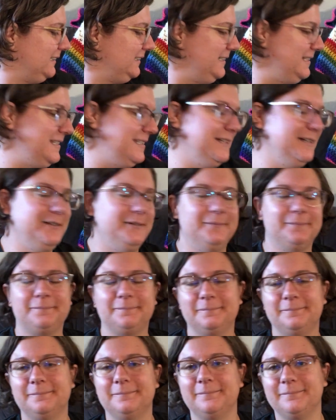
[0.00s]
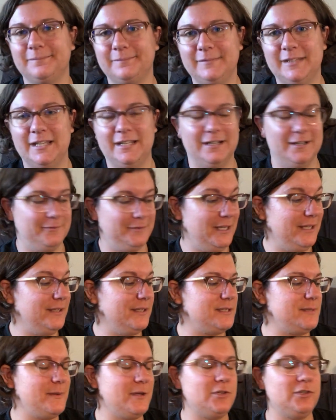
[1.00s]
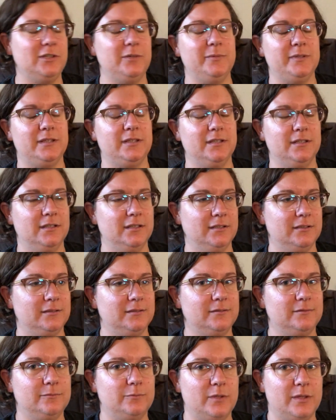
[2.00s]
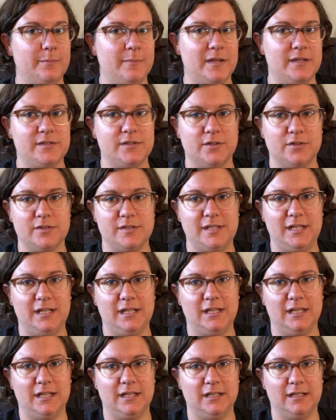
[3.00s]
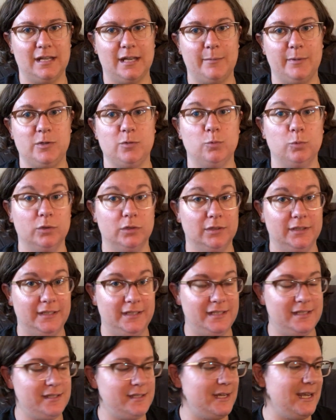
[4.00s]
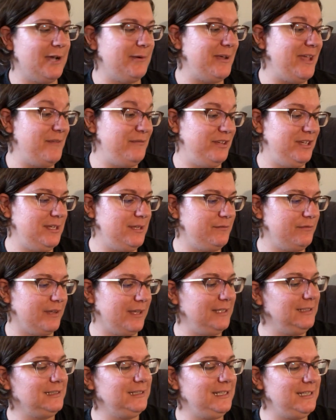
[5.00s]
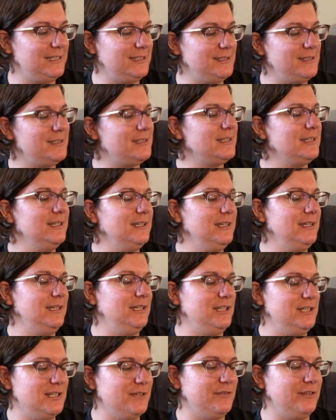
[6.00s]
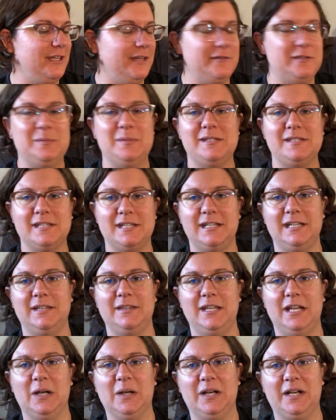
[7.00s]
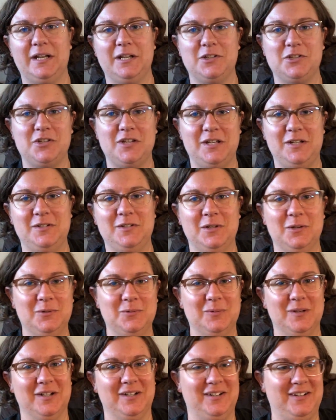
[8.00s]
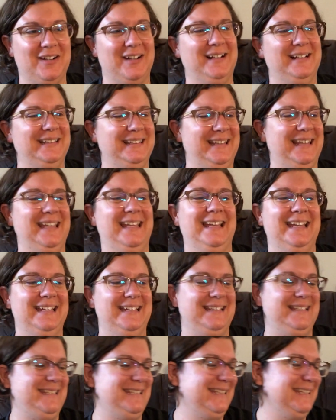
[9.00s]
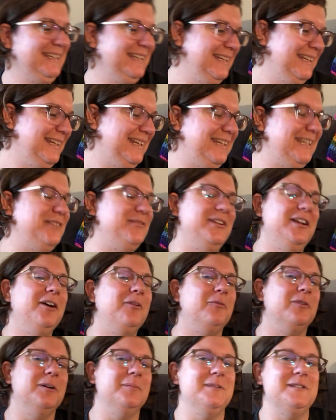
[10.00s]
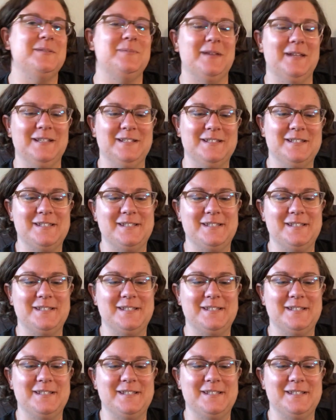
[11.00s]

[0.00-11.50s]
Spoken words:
So, you know, and especially with my Cersei and how much wool it is and how heavy it finally is, you definitely have to be sitting in the air conditioning to work on that, given how warm it's been.